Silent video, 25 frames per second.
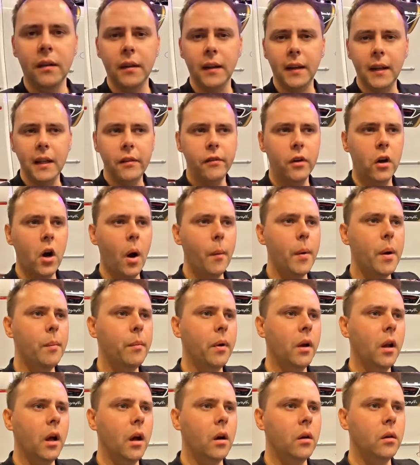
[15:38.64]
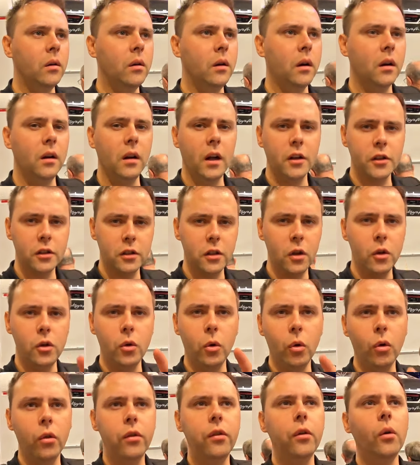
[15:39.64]
then leave a comment below. I'd like to know
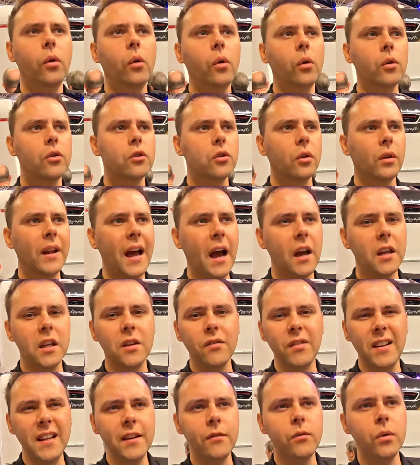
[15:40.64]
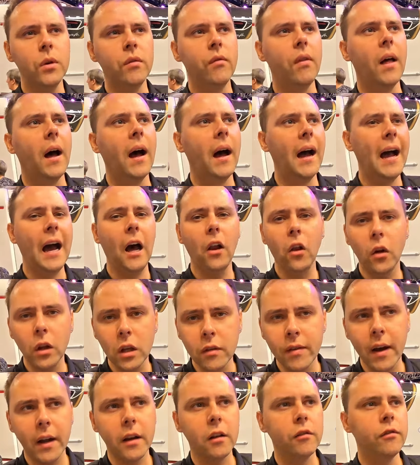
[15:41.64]
your thoughts on how you've lived with that, how
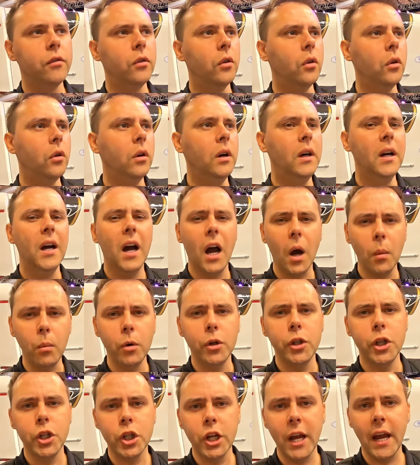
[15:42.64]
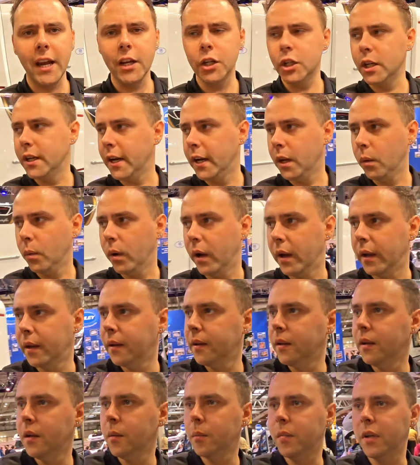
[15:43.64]
long you've had it for, and would you change it in any way?
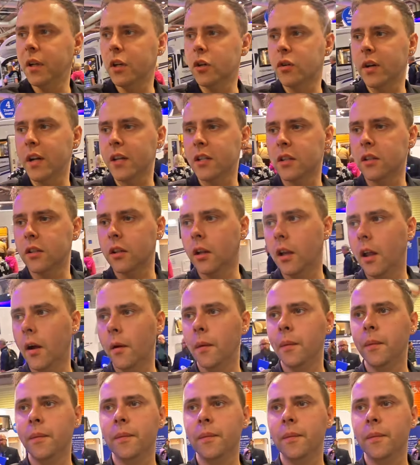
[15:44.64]
Be interesting to know.